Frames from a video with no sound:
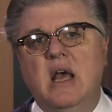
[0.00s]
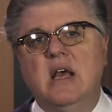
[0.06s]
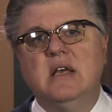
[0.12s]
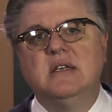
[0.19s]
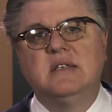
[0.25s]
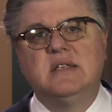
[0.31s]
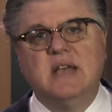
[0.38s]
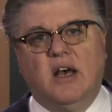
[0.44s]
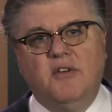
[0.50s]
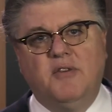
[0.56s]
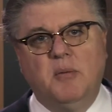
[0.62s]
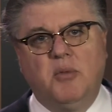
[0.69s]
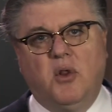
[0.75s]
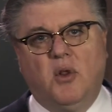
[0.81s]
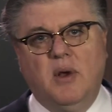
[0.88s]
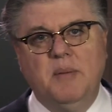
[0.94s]

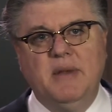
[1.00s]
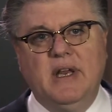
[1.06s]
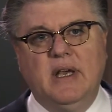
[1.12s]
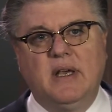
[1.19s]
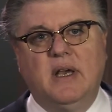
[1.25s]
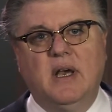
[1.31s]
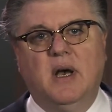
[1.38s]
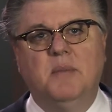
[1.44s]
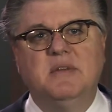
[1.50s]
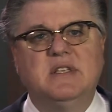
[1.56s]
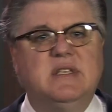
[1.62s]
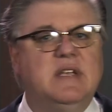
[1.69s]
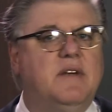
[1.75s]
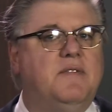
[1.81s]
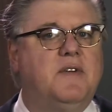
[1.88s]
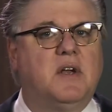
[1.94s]
Self-employment income is
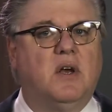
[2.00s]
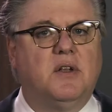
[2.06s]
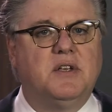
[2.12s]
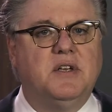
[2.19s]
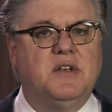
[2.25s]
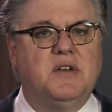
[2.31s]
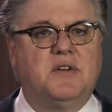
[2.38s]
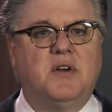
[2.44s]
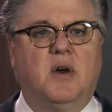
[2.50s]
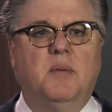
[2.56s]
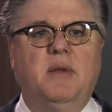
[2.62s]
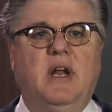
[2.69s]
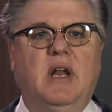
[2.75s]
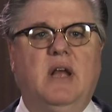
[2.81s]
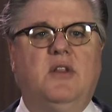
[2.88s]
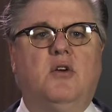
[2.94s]
difficult to
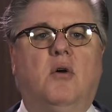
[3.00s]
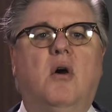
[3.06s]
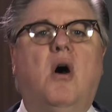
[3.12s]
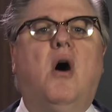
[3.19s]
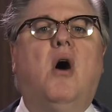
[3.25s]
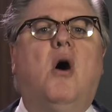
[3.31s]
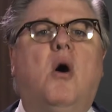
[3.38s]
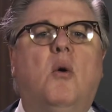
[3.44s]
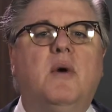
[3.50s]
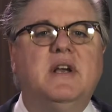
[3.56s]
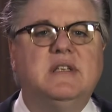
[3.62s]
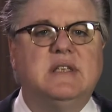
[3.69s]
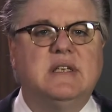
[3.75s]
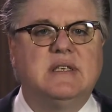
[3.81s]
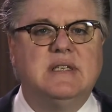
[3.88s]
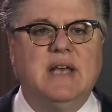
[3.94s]
determine, and there are
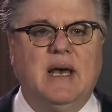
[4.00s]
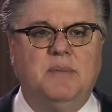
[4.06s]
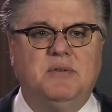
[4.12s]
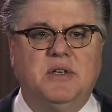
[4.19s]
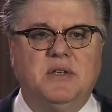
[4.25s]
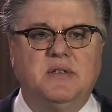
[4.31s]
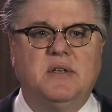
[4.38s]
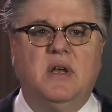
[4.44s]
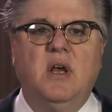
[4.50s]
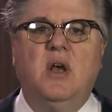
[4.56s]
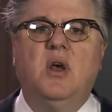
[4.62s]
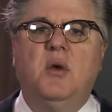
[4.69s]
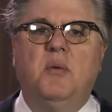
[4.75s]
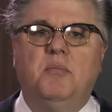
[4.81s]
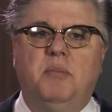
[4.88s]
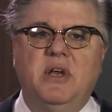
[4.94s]
always exceptions.
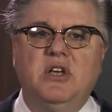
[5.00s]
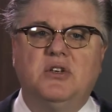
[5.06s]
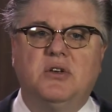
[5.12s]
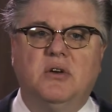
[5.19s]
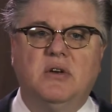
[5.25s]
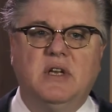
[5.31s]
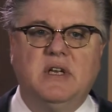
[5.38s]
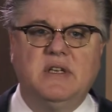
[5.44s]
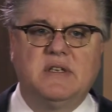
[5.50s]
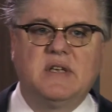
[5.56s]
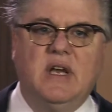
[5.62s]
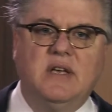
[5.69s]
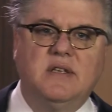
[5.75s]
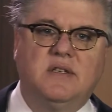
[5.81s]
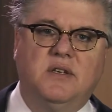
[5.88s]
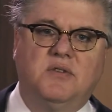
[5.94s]
Be sure to
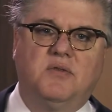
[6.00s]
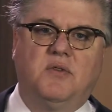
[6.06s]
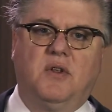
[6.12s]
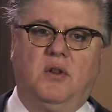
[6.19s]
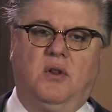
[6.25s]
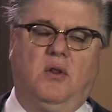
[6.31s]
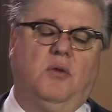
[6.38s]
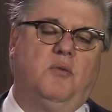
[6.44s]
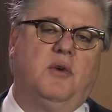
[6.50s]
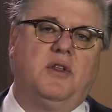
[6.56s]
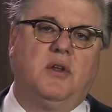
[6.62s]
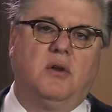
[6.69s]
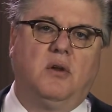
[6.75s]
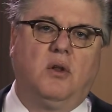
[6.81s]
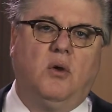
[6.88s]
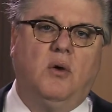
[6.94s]
discuss this with
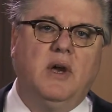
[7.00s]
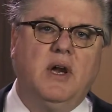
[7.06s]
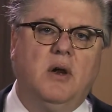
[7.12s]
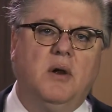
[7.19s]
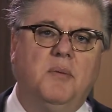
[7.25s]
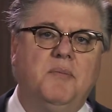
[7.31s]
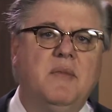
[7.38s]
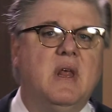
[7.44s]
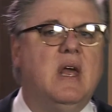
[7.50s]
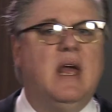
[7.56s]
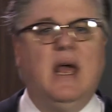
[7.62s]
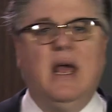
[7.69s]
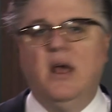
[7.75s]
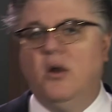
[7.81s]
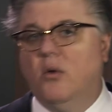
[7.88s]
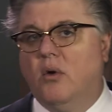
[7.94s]
your lawyer
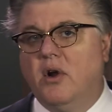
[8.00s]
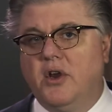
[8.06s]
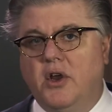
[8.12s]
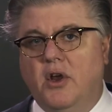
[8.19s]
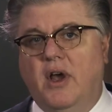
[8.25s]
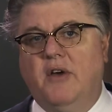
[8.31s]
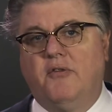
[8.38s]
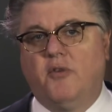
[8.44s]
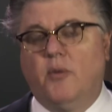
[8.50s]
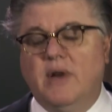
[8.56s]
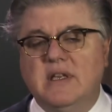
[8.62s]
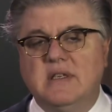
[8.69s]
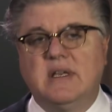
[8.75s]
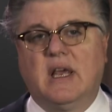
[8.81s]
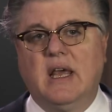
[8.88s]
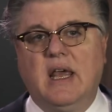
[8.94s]
and or a
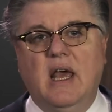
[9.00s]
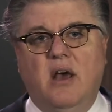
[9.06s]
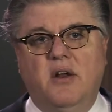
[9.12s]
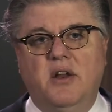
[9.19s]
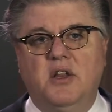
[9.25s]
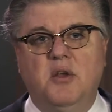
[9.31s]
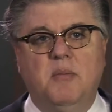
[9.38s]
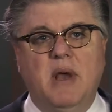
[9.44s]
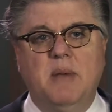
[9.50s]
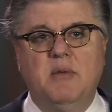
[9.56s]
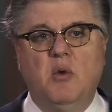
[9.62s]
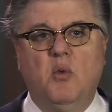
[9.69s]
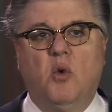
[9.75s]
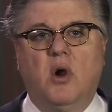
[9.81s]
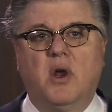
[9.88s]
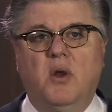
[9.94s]
forensic accountant you may be
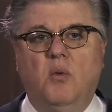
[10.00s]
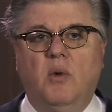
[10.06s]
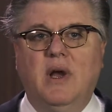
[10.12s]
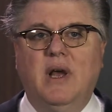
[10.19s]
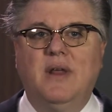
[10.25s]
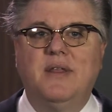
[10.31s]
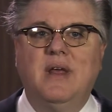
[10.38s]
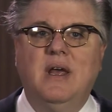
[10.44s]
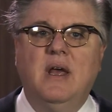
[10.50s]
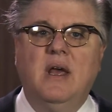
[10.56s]
working with.